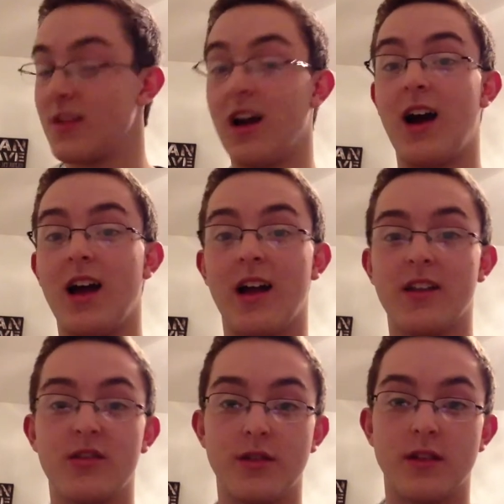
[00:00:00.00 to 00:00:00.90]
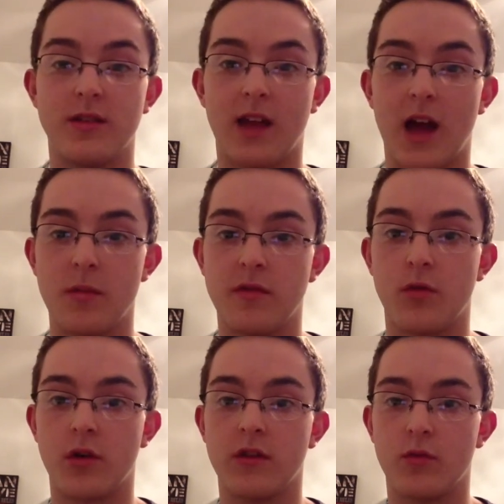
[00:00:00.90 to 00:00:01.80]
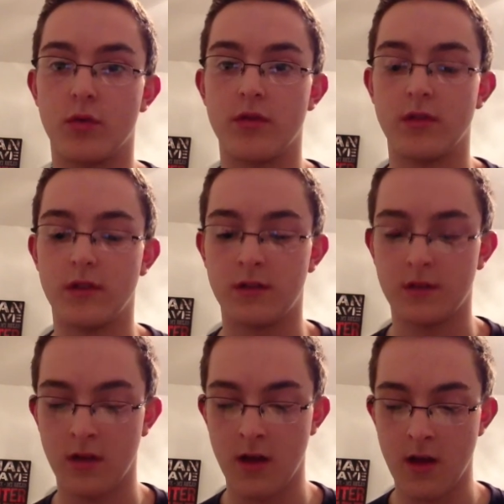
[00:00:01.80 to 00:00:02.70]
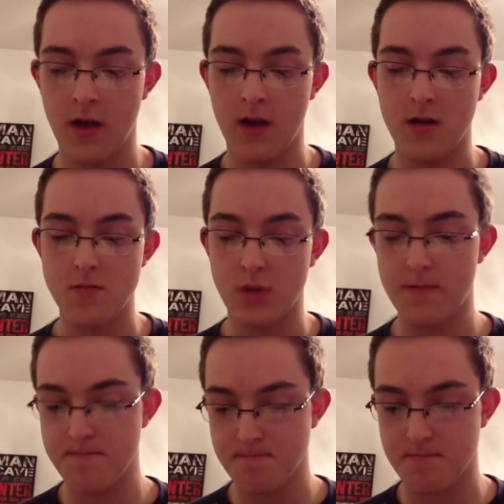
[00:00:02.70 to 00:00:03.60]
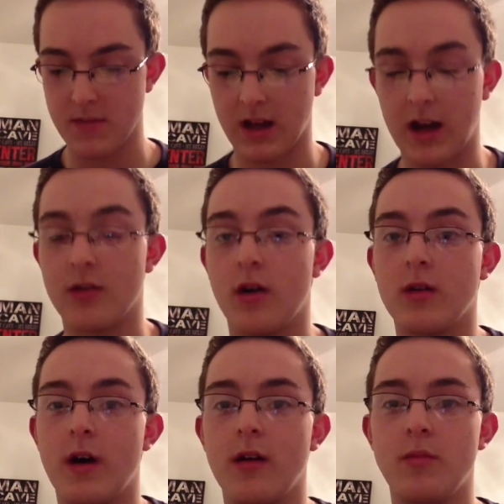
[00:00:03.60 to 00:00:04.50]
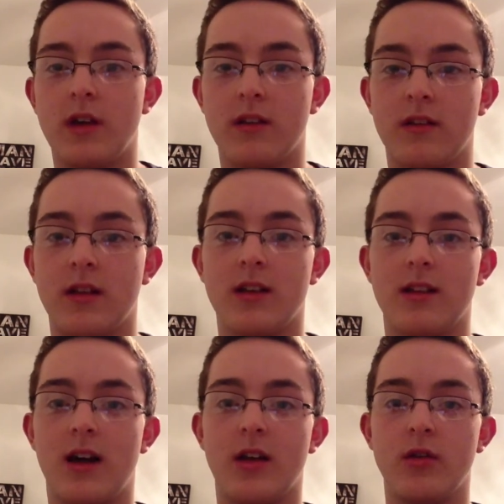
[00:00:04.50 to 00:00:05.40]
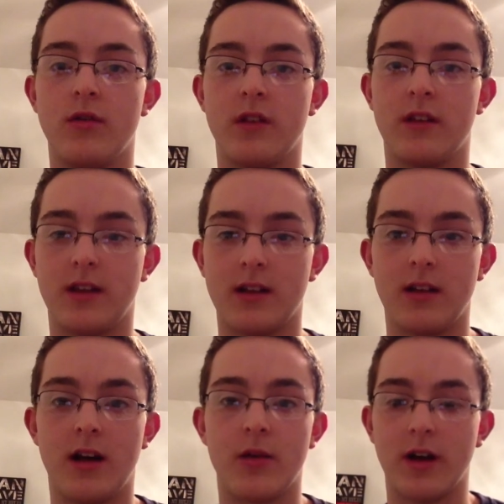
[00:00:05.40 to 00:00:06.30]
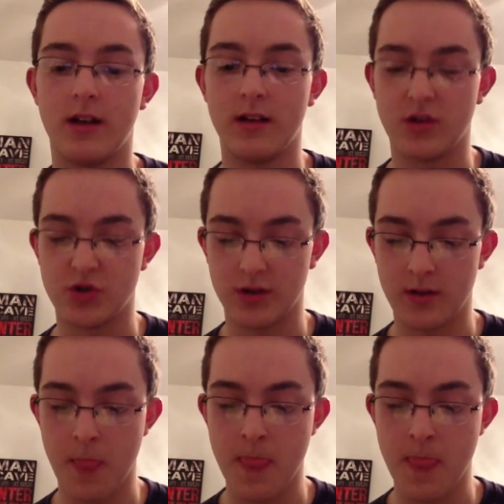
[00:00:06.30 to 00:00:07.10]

I honestly think the Happy Fork is worthless, but you got to talk about it because it's getting a lot of news and it's getting a lot of recognition.